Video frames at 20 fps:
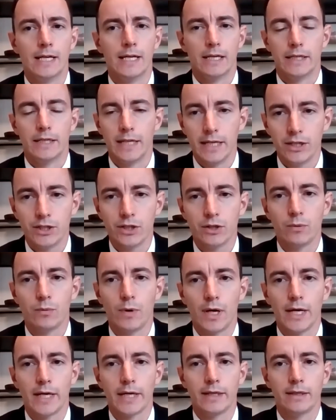
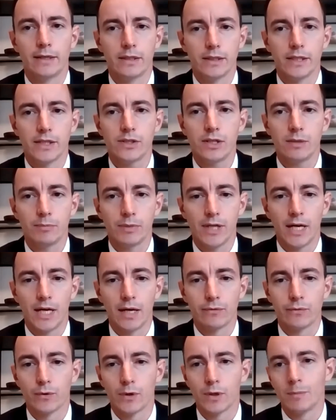nationwide listing
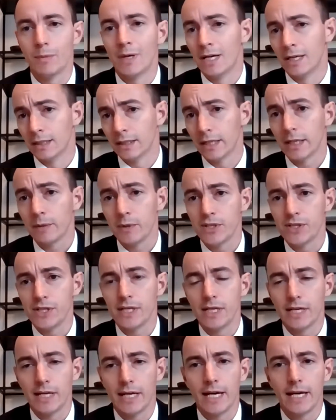platform like we see
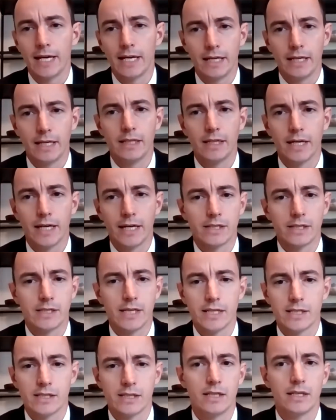today in the United
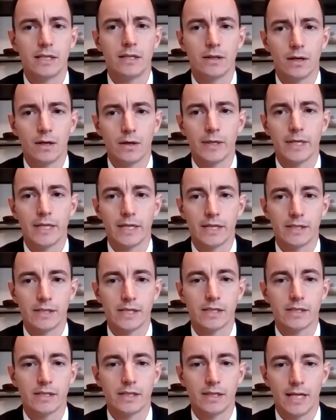States didn't already
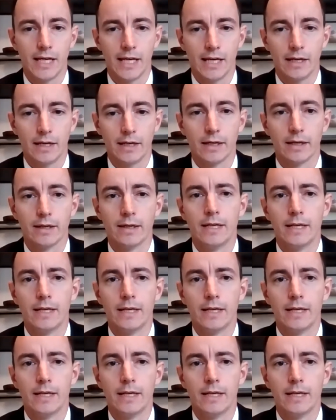exist in Canada.